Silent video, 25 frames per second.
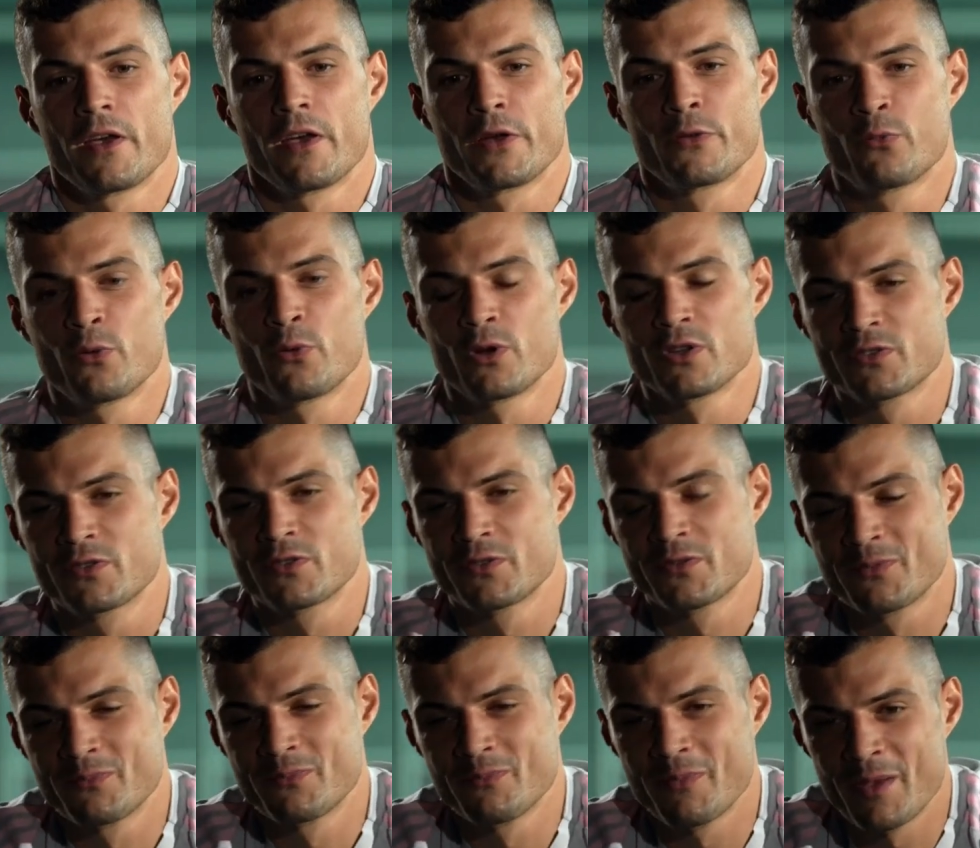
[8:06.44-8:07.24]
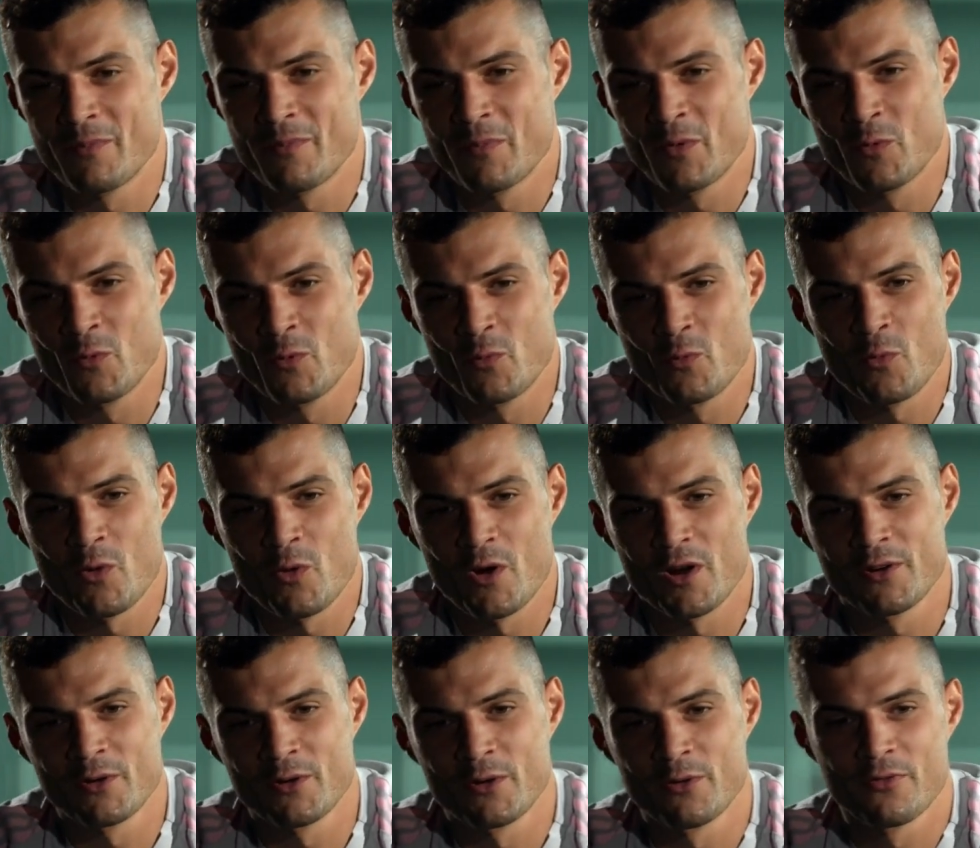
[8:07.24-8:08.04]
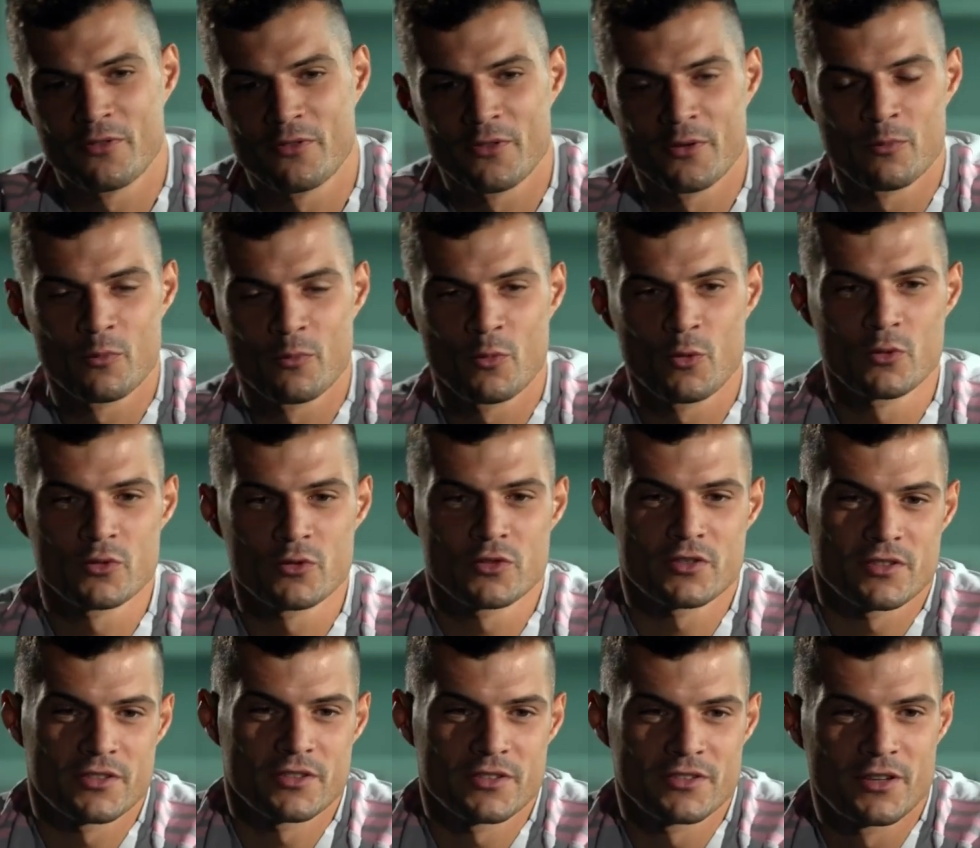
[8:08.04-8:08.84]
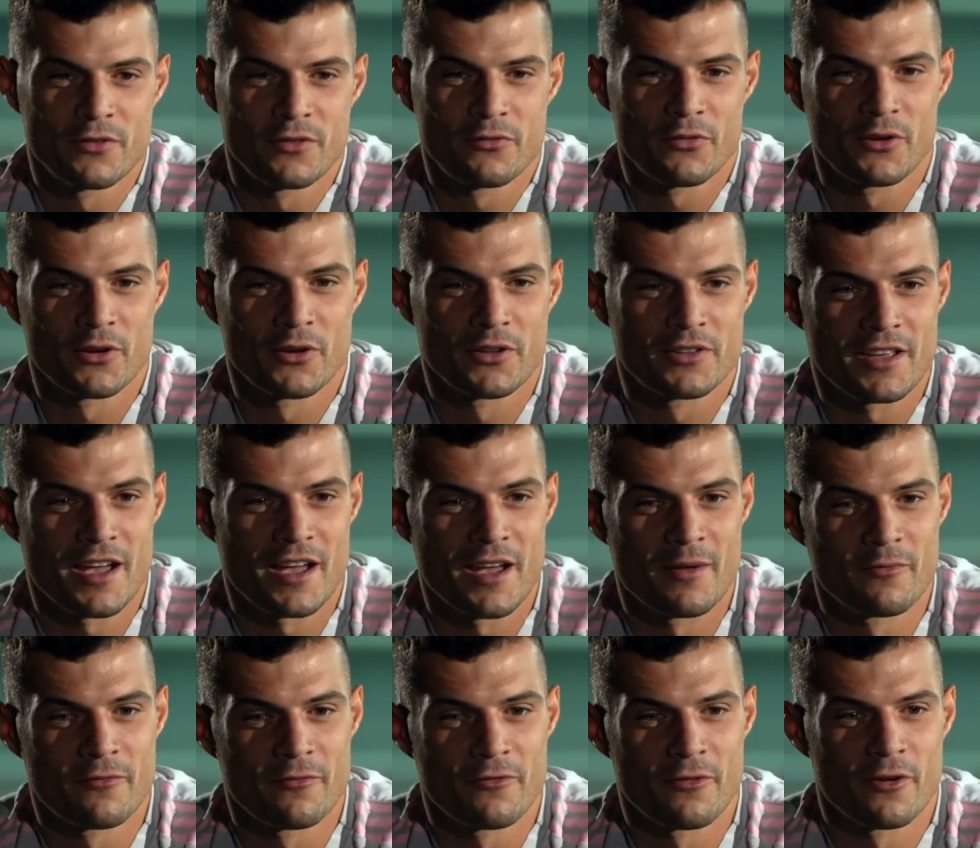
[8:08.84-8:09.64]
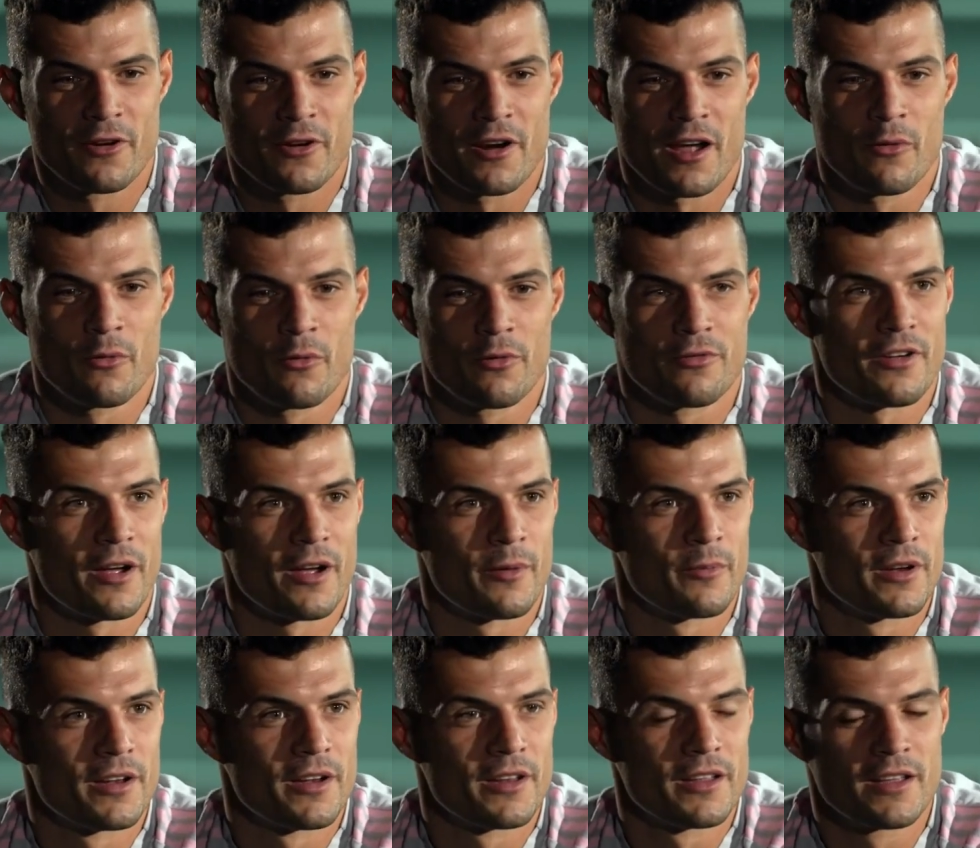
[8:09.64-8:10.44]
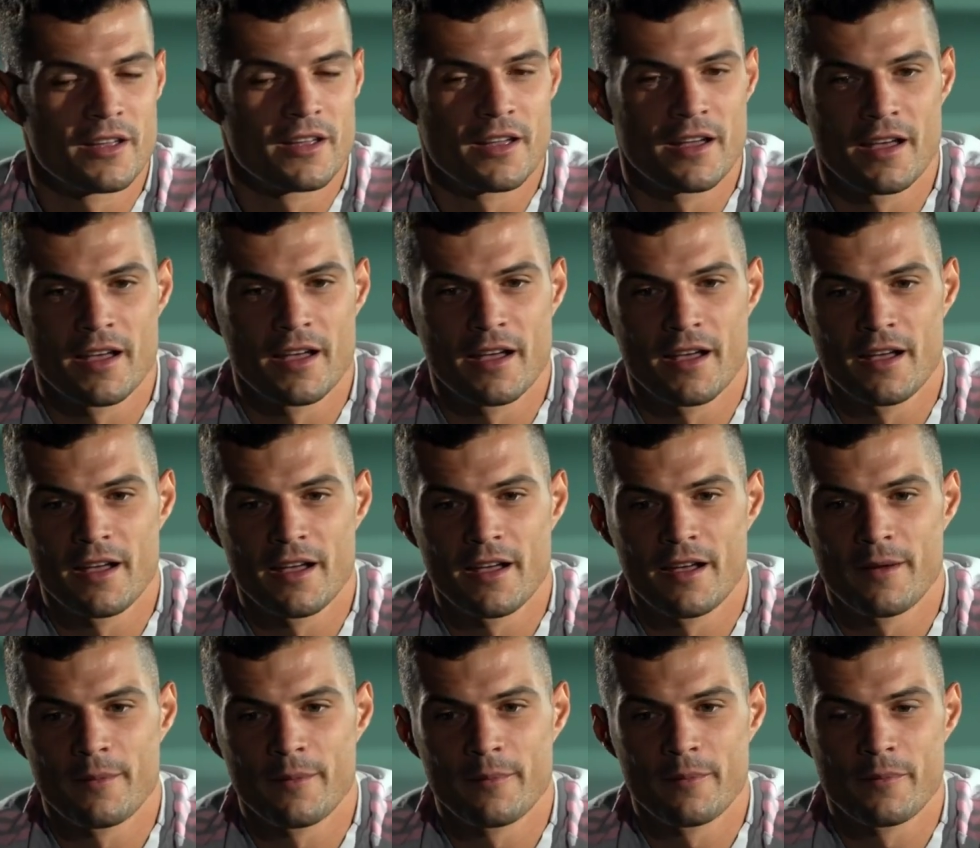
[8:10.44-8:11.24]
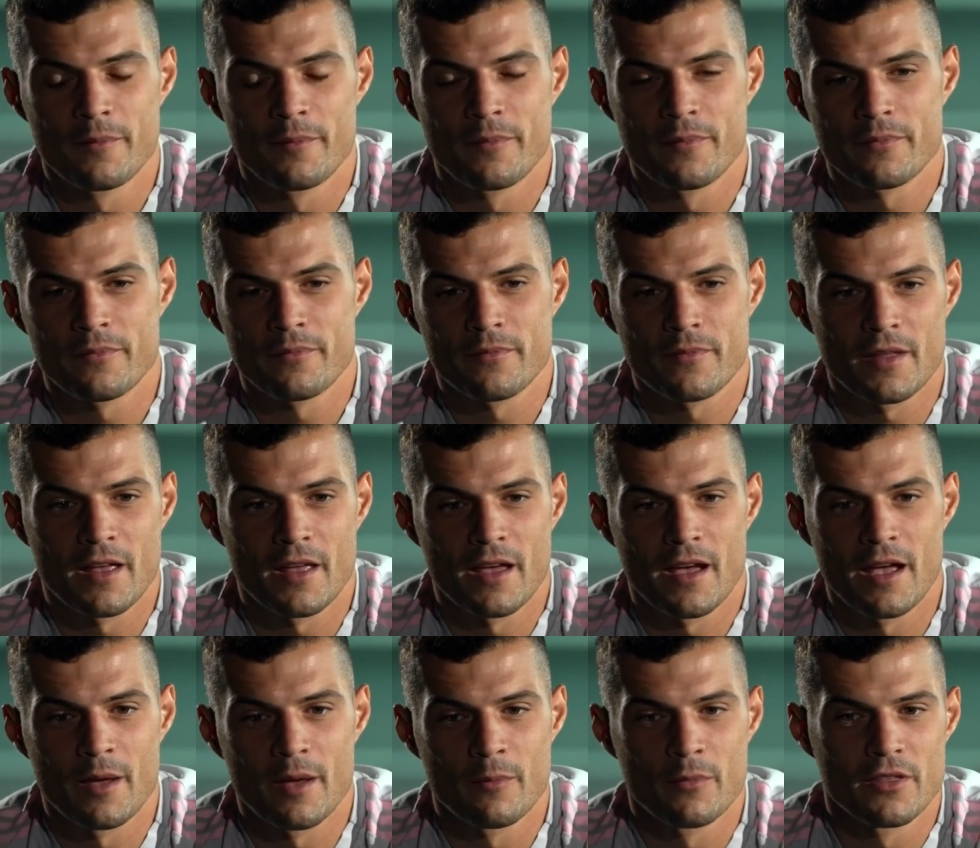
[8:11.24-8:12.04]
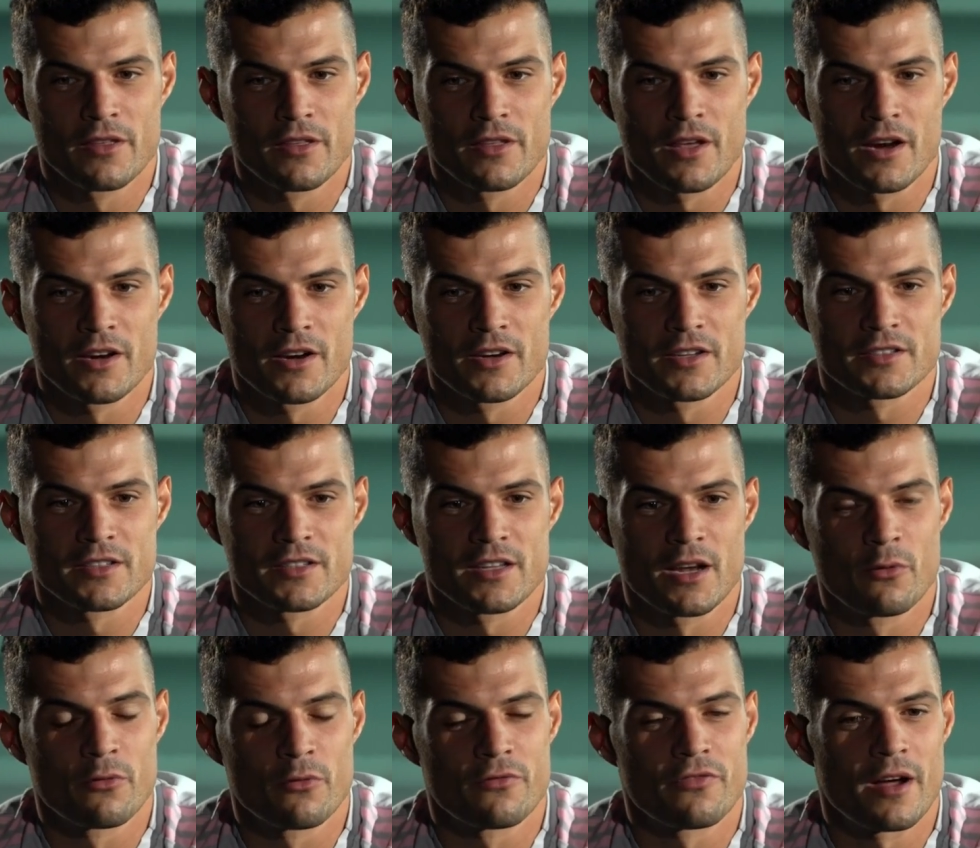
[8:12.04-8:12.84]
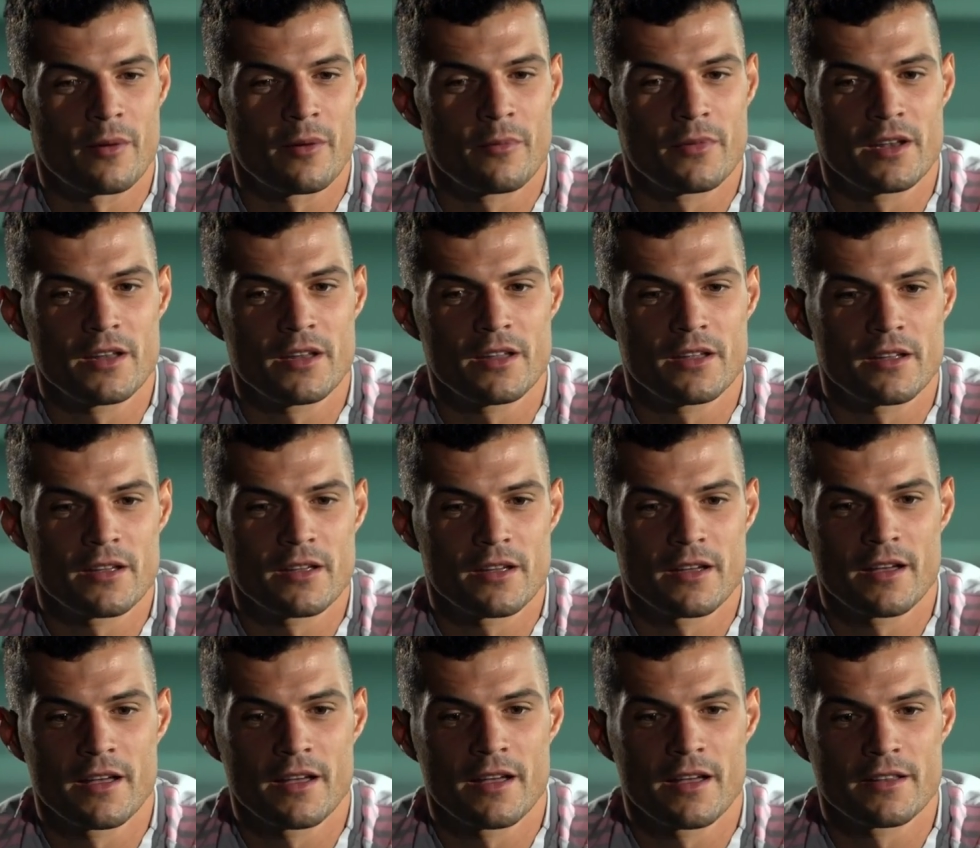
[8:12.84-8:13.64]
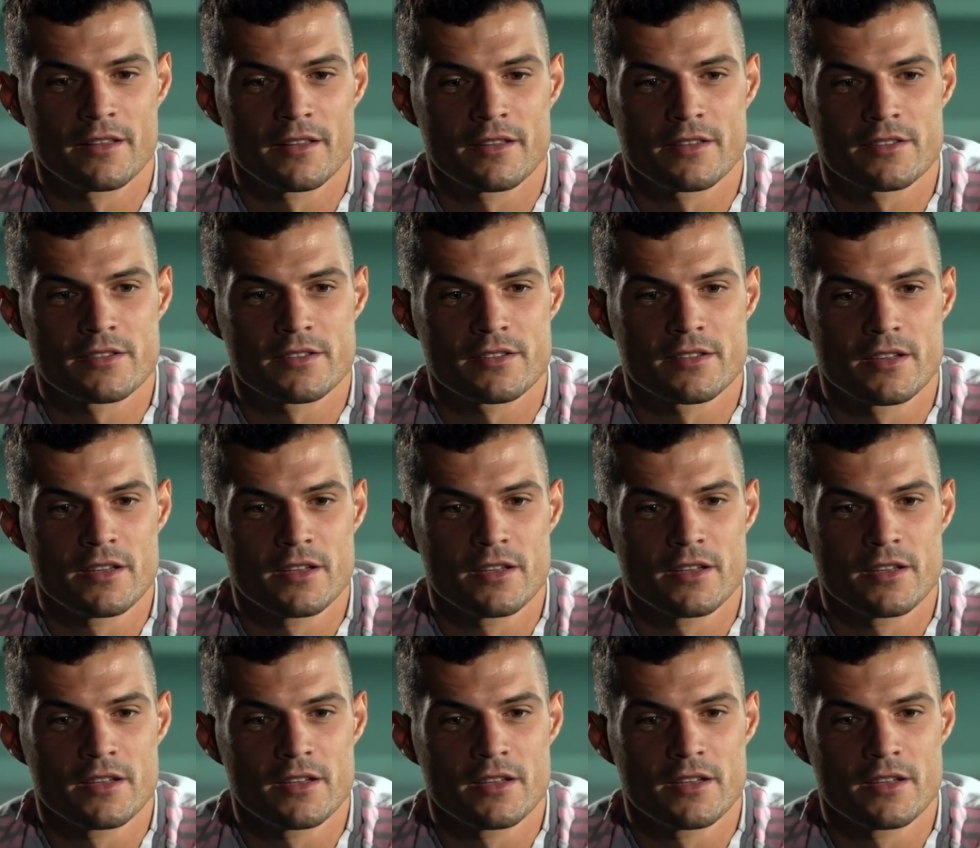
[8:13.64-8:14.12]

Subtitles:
It was maybe one of the most difficult time for our family. I am the youngest in our family, and